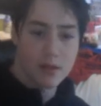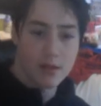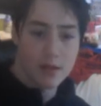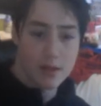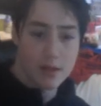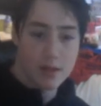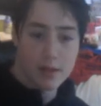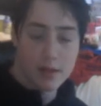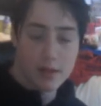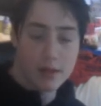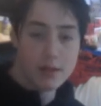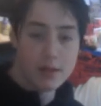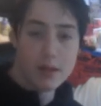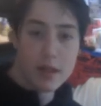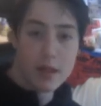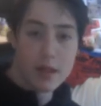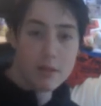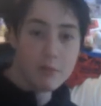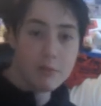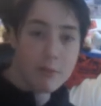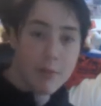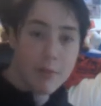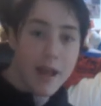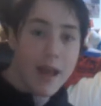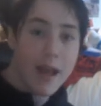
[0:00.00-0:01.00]
And they were
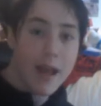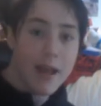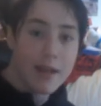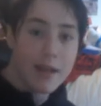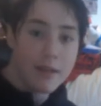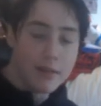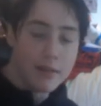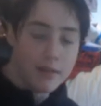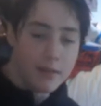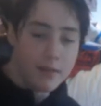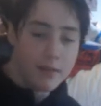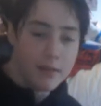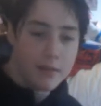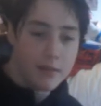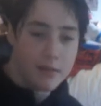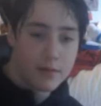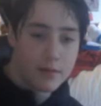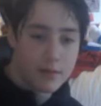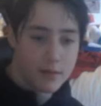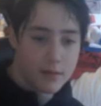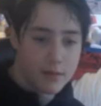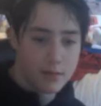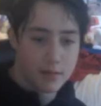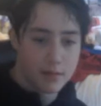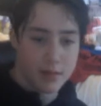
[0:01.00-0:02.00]
mad.
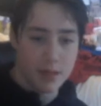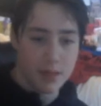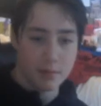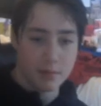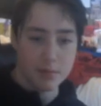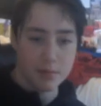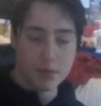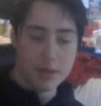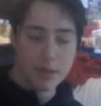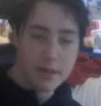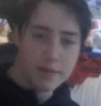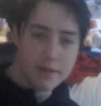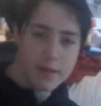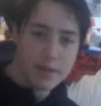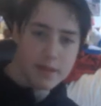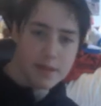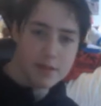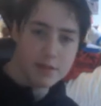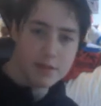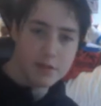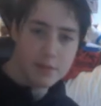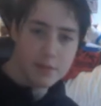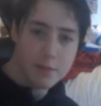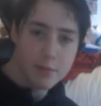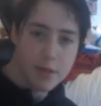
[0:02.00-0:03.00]
They believed that
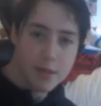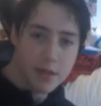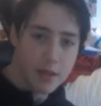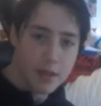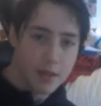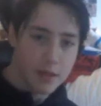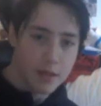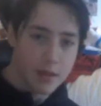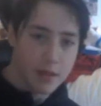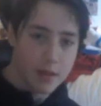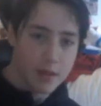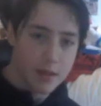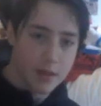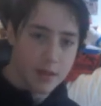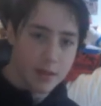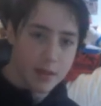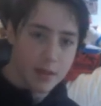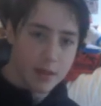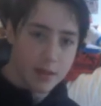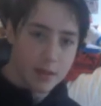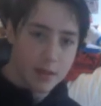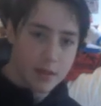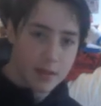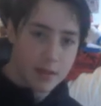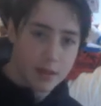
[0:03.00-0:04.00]
Serbia,
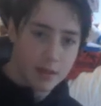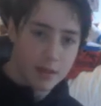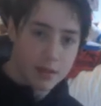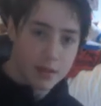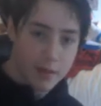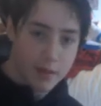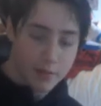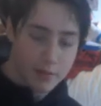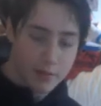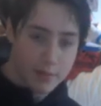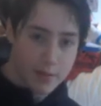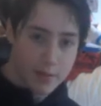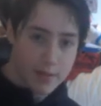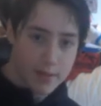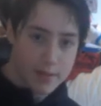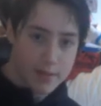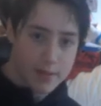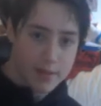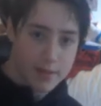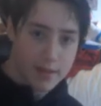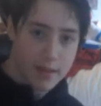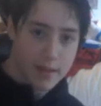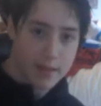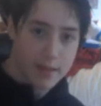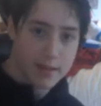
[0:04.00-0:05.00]
the government,
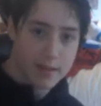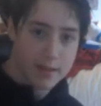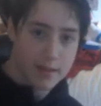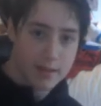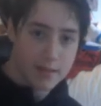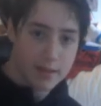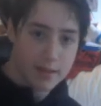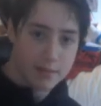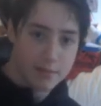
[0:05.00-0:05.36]
not the,